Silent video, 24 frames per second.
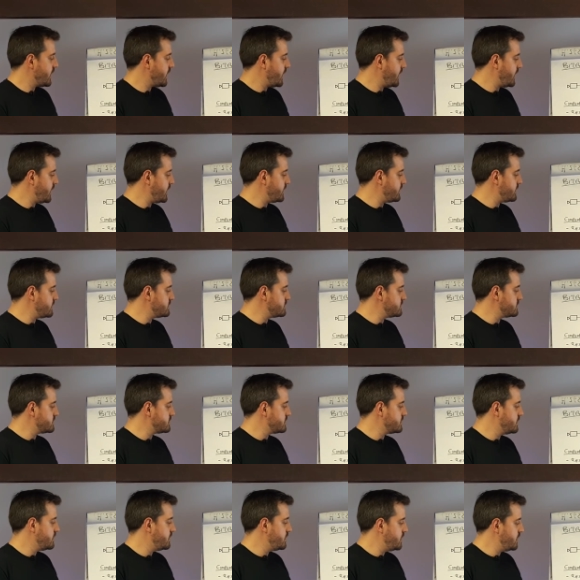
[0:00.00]
and
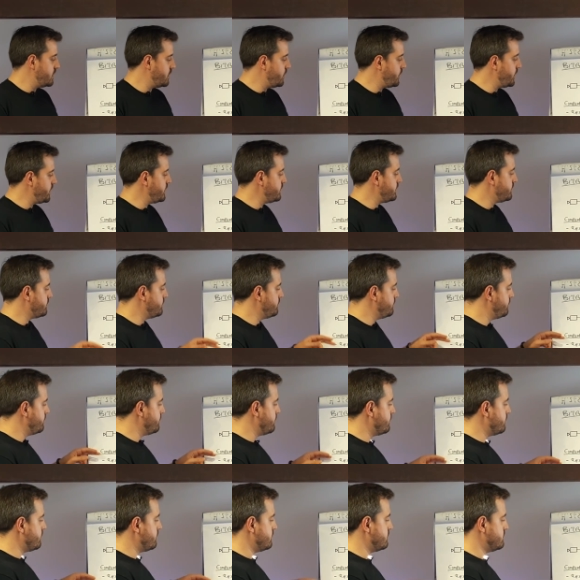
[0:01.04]
knowing
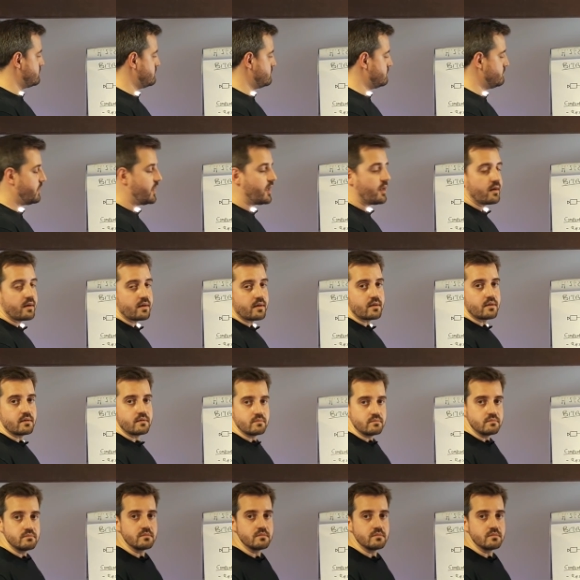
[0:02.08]
better